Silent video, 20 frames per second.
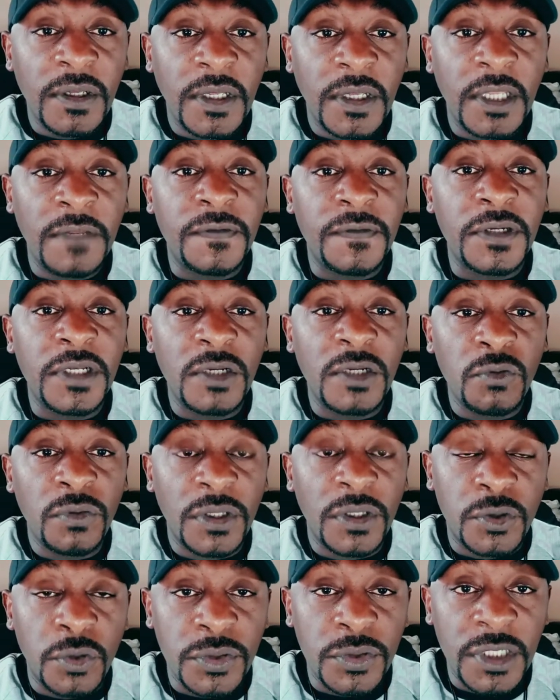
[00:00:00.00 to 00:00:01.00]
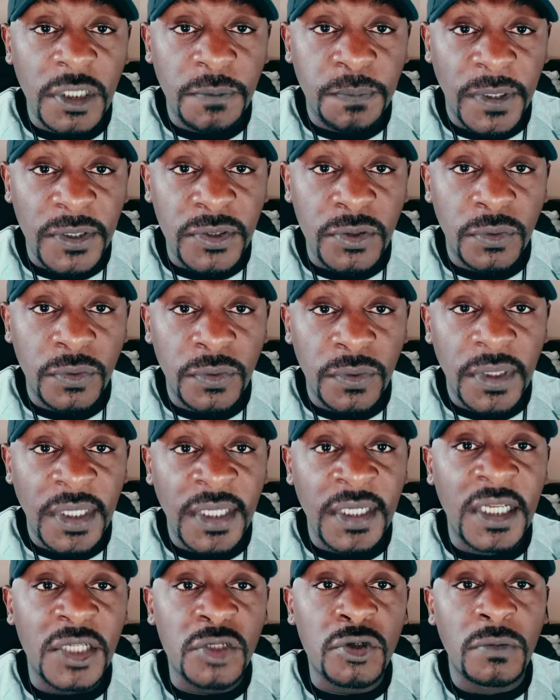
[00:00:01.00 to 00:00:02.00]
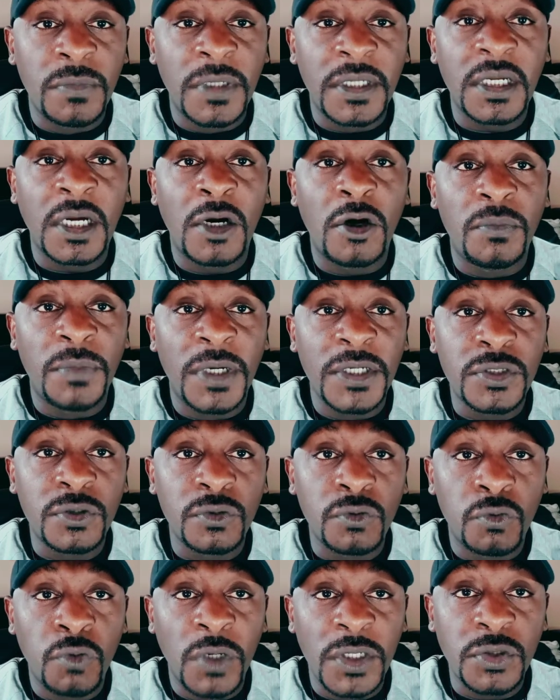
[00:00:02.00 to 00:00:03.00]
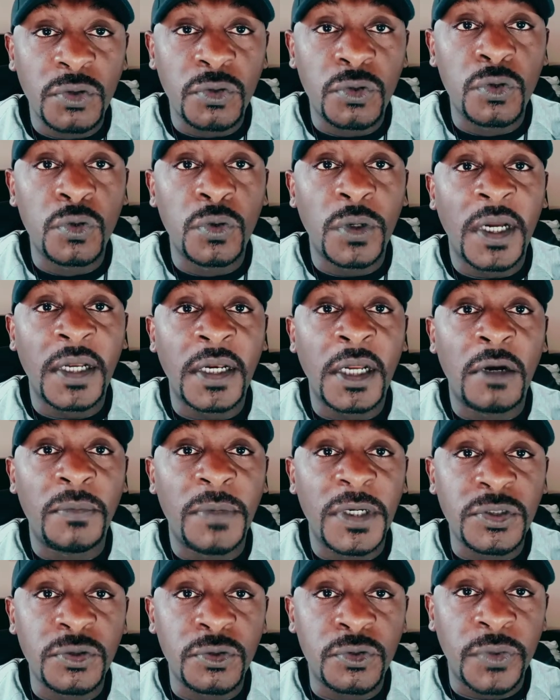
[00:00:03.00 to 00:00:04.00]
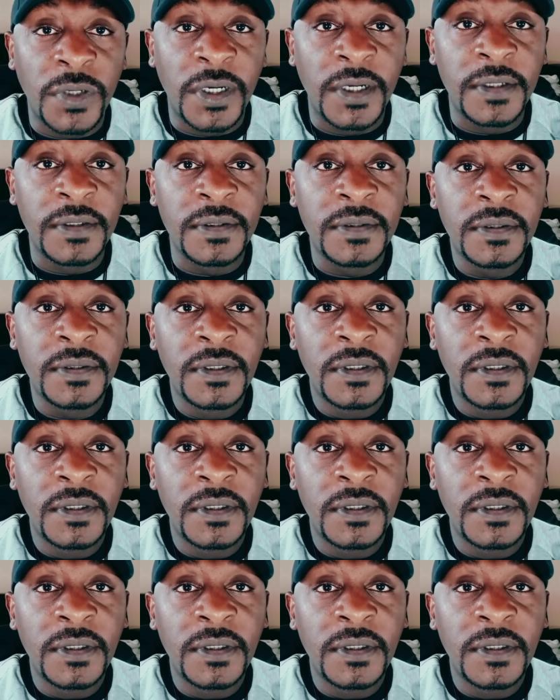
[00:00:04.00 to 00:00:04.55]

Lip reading: If you're dealing with a toxic person, it does not matter what you do and how much you try,